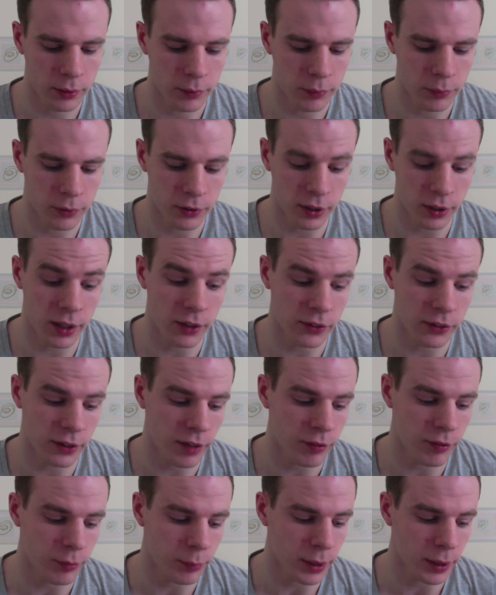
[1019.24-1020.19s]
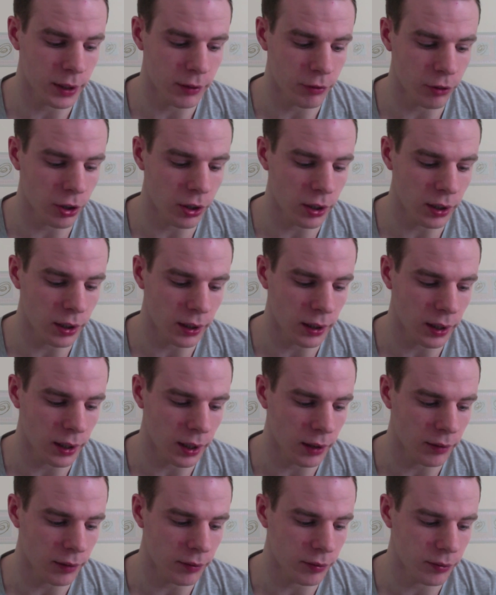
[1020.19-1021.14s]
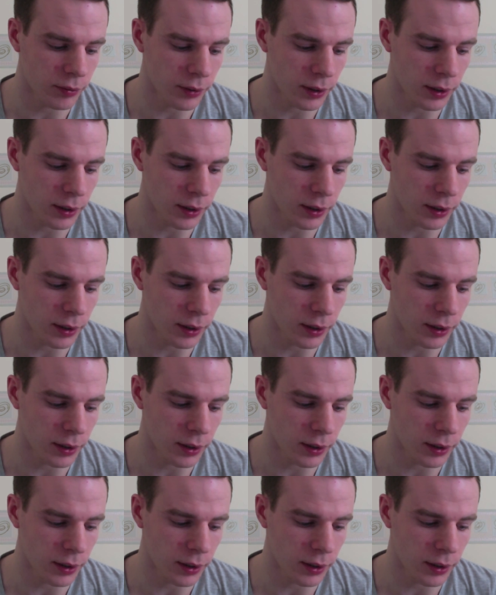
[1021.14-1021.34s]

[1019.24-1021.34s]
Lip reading: Seeing as I haven't been running, I've